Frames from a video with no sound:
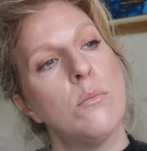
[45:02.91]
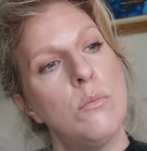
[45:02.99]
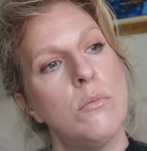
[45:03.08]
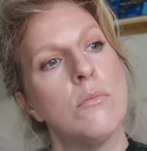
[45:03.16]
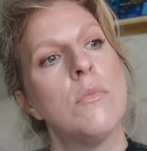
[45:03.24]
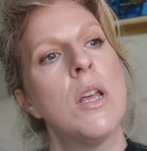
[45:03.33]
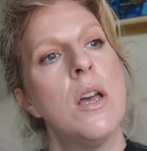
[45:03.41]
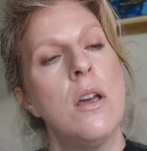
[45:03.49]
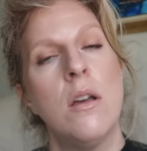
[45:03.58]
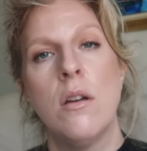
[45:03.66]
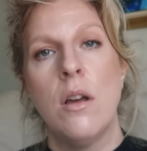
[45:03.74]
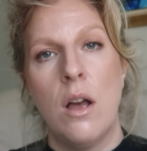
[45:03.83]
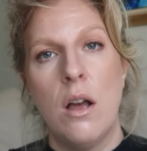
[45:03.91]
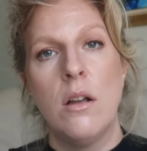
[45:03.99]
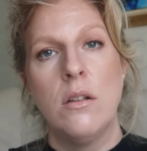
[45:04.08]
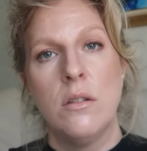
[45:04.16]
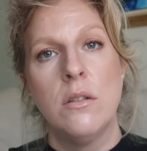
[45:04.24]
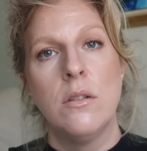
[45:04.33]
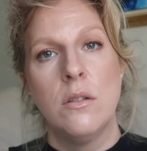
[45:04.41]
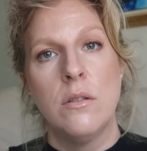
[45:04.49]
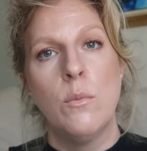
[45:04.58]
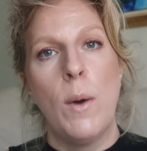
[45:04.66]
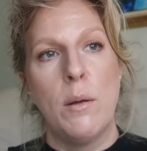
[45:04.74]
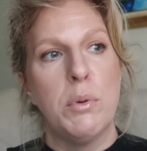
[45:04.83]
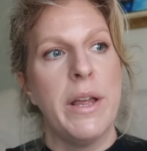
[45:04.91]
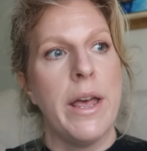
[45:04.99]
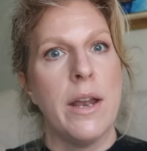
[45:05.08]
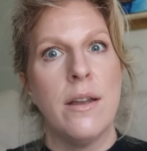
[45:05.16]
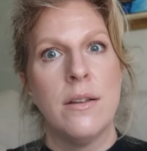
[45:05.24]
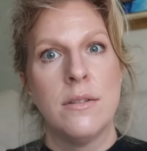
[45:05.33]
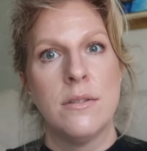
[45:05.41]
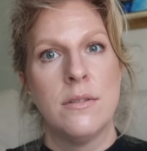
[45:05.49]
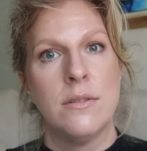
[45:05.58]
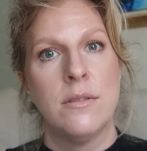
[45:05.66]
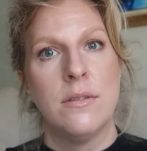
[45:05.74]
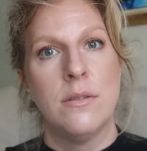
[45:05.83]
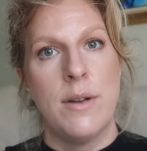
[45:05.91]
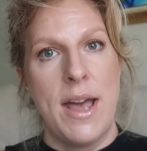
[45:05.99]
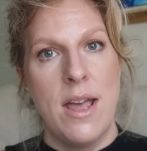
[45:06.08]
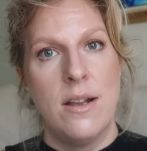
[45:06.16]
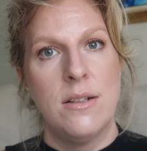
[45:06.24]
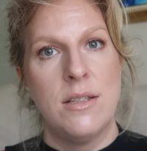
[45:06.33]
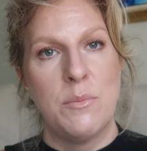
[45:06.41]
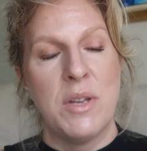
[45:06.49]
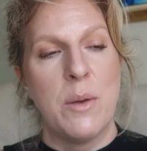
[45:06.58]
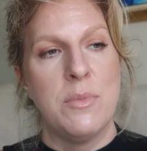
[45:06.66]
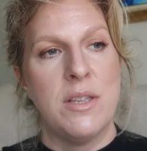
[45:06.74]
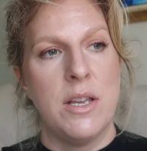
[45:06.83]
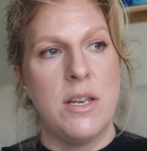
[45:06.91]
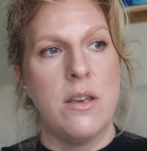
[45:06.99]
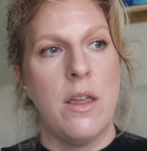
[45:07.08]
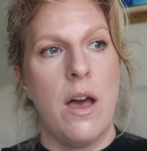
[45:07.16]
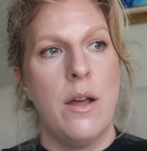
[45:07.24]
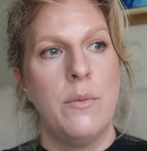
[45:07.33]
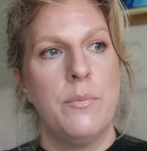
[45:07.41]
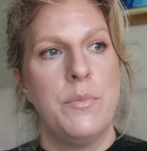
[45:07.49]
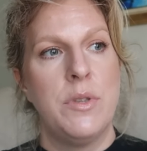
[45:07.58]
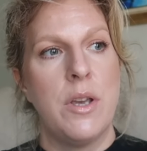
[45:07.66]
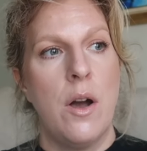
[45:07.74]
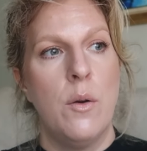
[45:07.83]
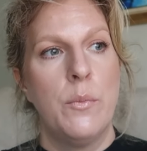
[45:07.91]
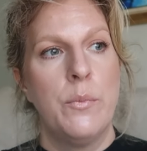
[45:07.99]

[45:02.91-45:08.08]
hmm, well played, right? Sometimes they do that. So